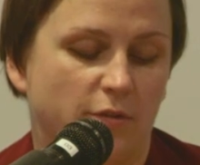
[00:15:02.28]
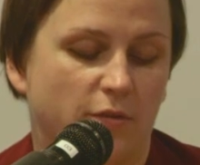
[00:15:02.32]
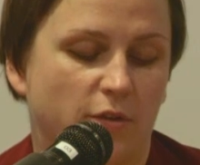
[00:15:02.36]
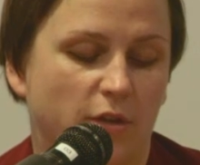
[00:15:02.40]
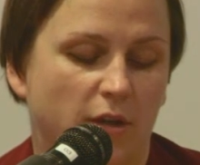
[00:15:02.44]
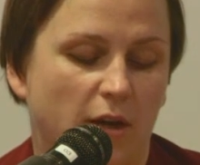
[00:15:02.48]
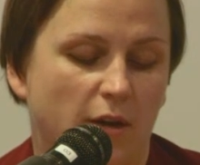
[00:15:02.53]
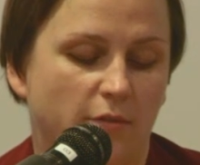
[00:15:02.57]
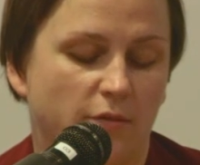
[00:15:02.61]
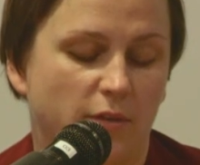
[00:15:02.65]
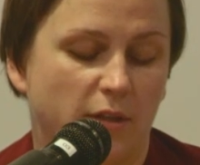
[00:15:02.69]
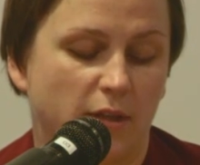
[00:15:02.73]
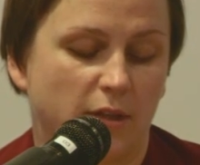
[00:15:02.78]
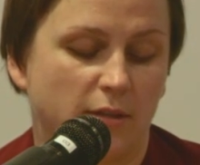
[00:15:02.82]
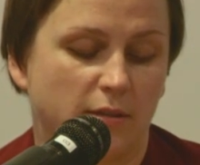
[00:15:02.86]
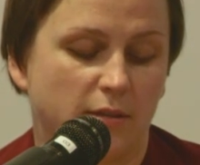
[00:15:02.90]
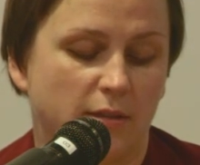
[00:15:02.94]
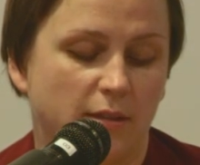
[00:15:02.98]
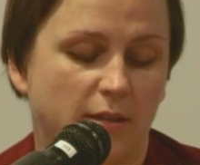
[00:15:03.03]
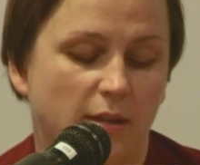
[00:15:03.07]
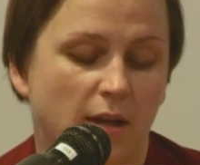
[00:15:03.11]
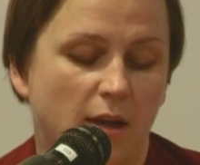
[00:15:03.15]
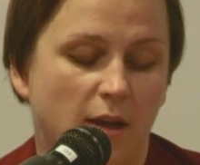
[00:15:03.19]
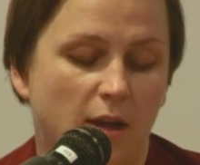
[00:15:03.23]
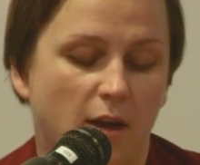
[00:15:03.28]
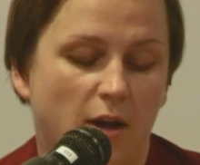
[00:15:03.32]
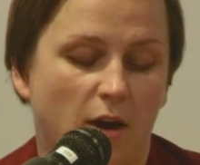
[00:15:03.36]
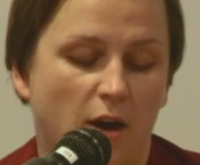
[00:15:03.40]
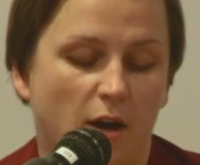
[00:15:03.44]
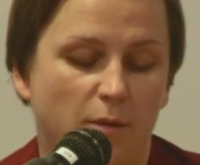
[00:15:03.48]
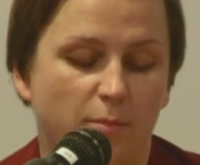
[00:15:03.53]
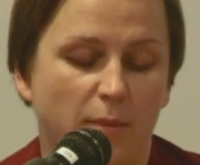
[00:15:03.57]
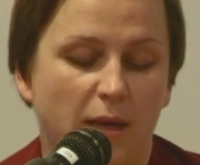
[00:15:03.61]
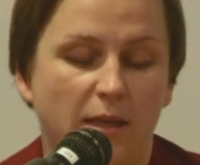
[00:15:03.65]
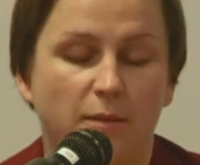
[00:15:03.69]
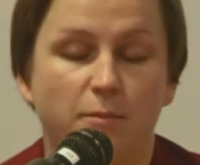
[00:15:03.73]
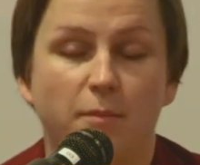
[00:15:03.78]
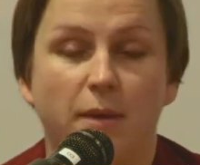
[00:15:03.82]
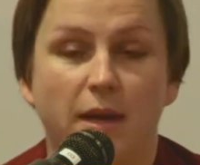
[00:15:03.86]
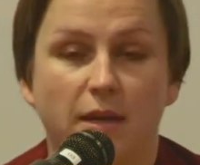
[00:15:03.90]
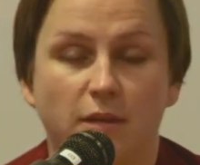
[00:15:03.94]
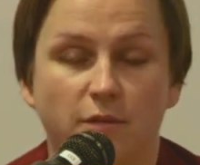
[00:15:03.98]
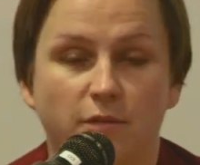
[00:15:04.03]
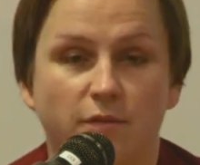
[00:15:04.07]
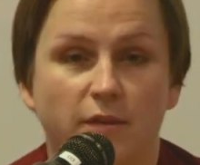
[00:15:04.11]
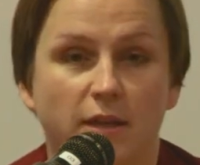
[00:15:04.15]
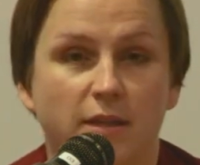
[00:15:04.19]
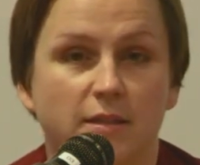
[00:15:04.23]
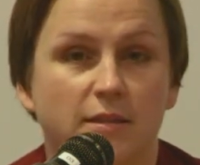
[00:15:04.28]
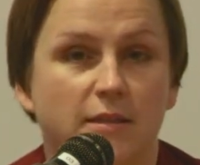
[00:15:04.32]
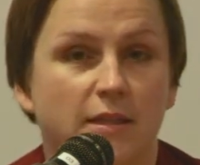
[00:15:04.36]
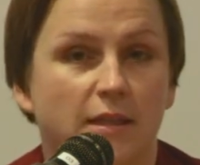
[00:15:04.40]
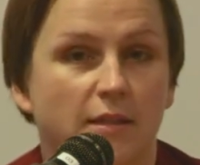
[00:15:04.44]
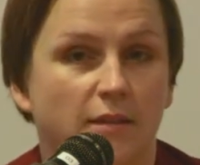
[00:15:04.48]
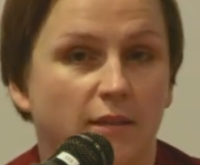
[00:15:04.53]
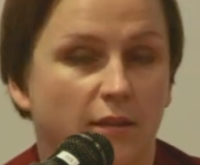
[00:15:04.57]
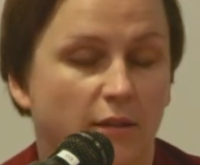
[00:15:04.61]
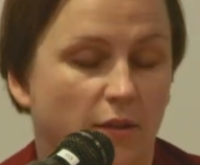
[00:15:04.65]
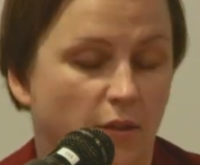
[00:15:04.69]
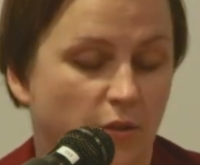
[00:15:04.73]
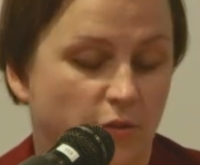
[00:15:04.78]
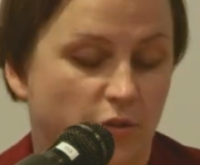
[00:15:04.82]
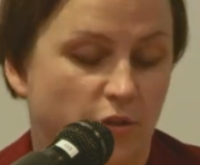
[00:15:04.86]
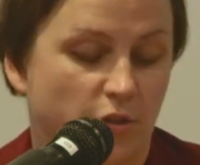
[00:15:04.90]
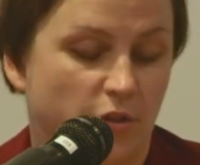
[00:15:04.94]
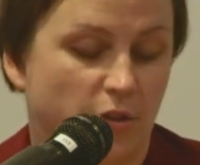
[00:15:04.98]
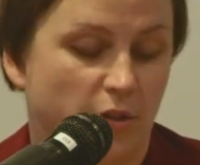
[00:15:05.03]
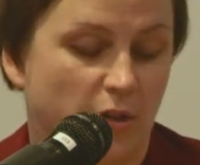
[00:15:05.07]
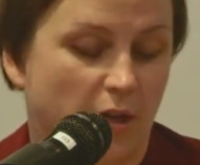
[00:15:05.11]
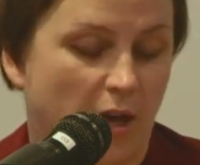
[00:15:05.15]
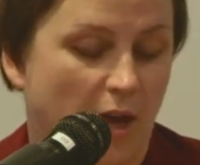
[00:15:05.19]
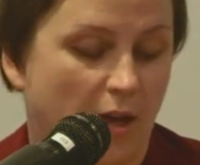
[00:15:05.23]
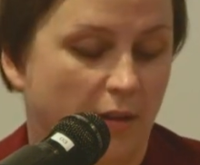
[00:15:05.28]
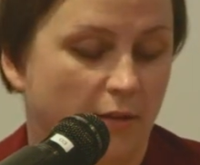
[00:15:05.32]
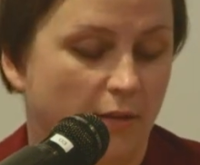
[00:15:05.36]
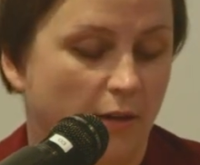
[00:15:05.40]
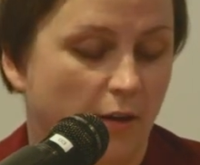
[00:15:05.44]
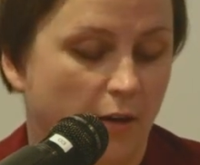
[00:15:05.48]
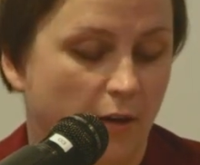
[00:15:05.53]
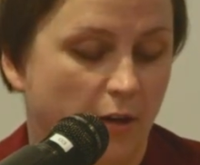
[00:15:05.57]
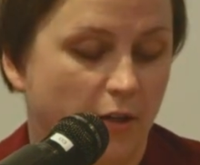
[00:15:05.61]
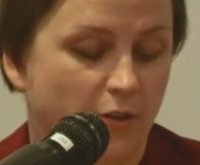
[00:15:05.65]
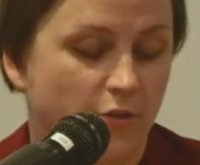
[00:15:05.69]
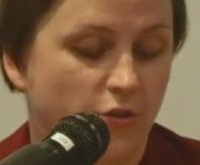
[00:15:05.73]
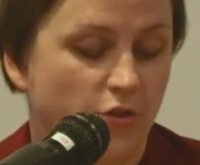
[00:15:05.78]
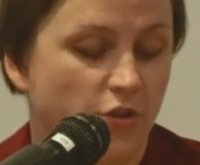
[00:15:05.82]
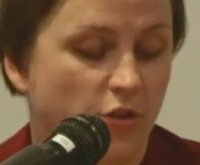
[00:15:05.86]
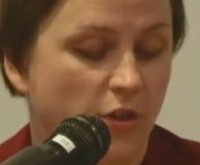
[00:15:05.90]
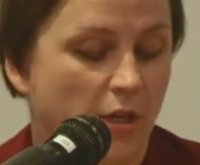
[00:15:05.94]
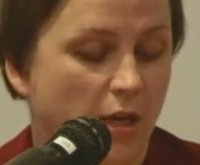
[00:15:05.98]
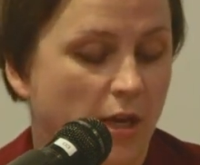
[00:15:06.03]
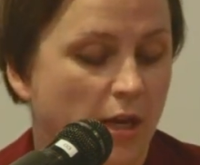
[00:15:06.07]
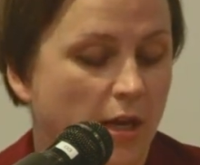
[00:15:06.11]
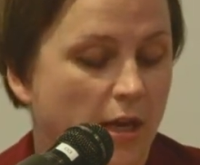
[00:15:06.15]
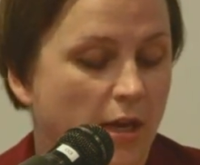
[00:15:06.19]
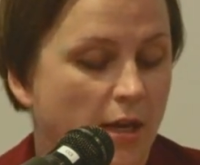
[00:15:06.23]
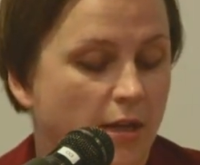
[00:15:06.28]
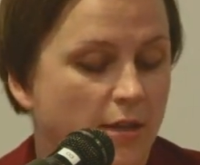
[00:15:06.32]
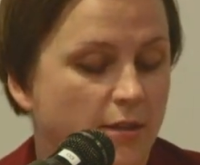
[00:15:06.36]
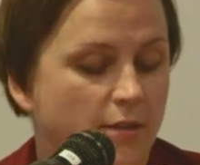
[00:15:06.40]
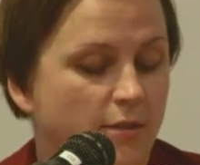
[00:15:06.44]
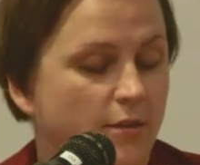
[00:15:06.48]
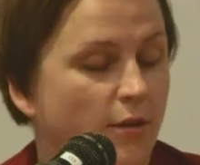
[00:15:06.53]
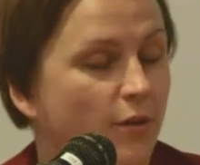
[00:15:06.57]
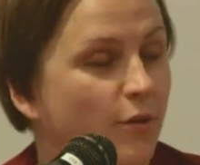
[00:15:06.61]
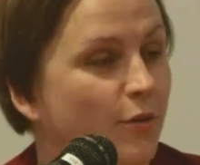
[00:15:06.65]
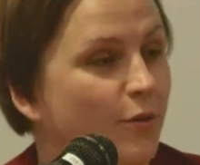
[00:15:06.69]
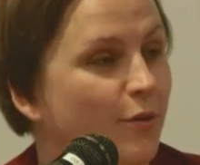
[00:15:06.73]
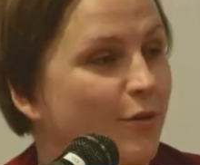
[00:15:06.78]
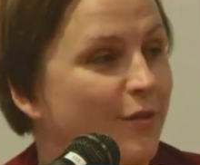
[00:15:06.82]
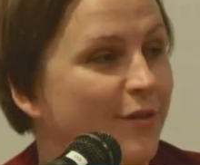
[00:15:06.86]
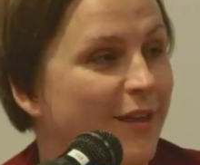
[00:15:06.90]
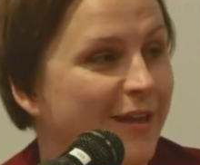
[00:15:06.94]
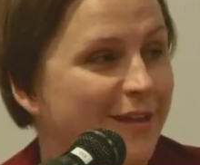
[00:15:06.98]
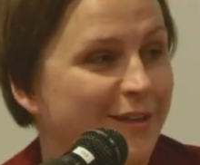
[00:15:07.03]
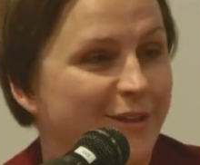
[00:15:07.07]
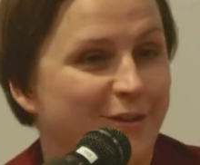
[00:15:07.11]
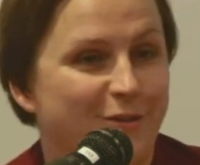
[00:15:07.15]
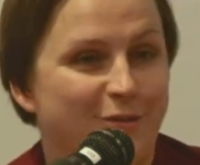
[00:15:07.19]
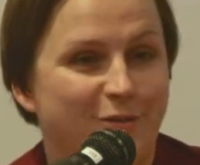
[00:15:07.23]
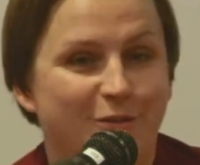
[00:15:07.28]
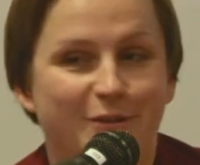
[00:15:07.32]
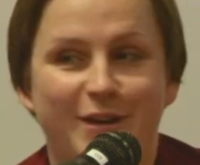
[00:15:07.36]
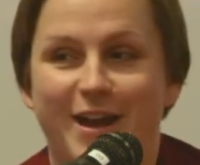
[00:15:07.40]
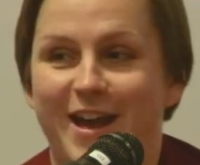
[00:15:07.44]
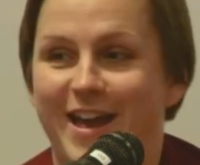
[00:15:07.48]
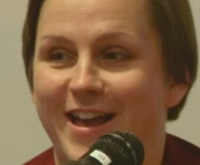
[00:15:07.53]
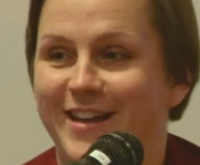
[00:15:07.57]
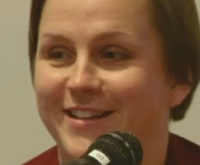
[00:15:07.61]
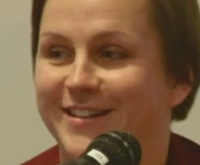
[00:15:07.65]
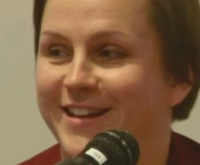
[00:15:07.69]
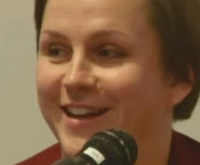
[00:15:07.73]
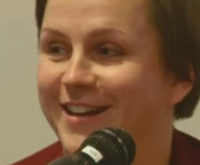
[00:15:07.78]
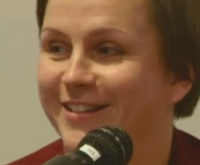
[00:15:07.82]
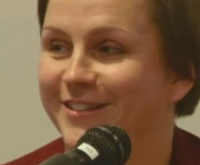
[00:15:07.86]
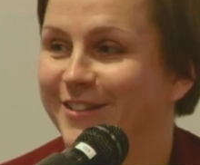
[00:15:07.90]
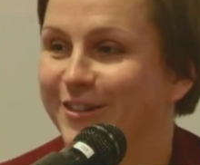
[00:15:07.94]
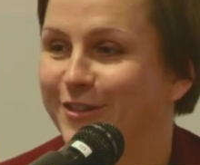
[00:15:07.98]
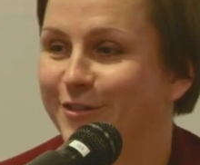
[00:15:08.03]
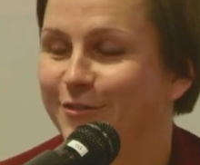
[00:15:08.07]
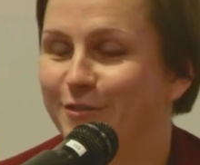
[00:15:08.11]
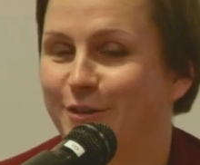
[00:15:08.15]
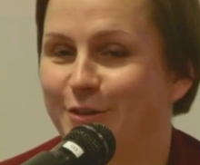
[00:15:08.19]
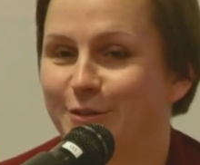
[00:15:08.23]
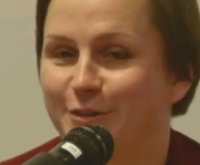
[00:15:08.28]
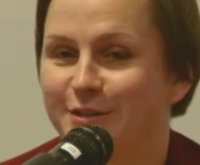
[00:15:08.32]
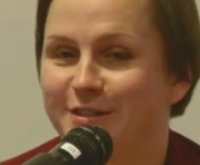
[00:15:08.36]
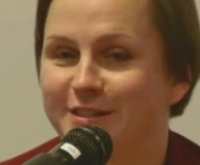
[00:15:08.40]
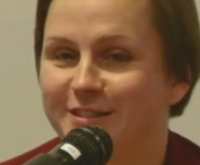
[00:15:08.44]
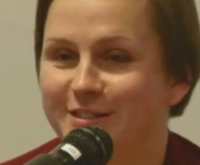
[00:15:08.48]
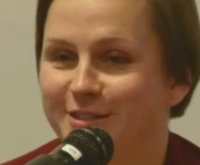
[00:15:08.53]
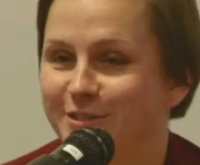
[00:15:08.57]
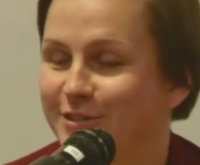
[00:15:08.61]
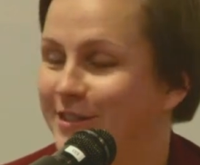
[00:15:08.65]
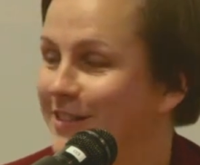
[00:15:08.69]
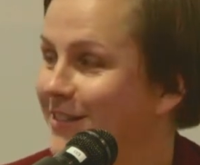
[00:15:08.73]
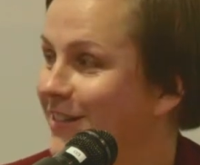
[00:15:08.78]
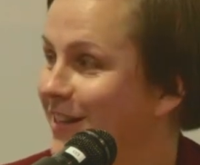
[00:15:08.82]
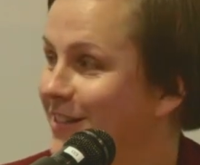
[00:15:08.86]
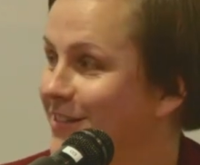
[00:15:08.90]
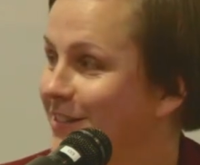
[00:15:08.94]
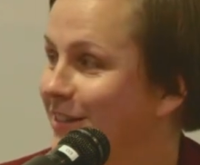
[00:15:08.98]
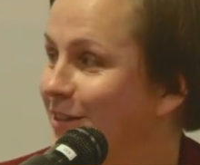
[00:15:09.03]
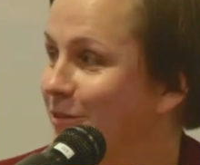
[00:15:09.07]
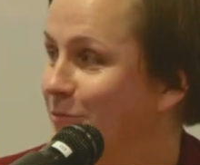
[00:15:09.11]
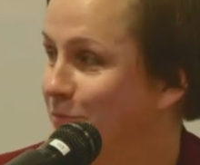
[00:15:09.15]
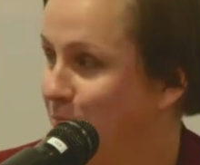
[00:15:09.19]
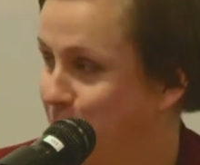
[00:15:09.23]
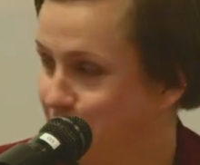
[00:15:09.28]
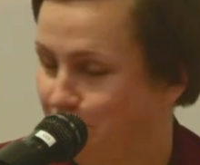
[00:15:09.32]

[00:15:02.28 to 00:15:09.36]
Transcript: for governance are made manifest in the culture at large? So thank you, and I look forward to discussing.